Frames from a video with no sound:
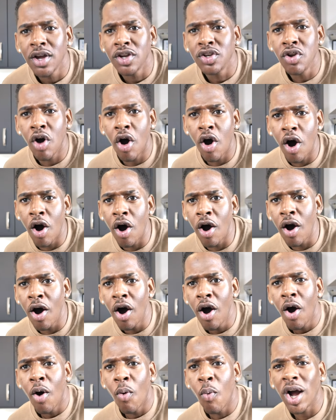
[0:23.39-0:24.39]

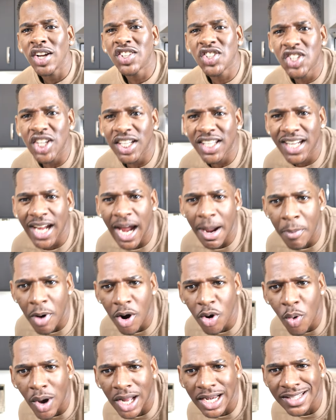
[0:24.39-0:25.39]
No, watch the camera
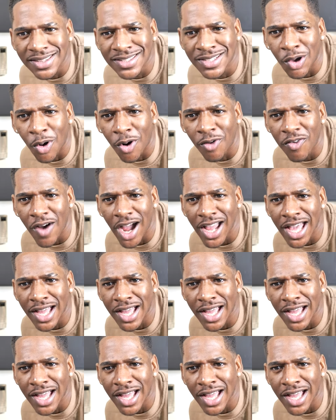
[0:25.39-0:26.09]
quality over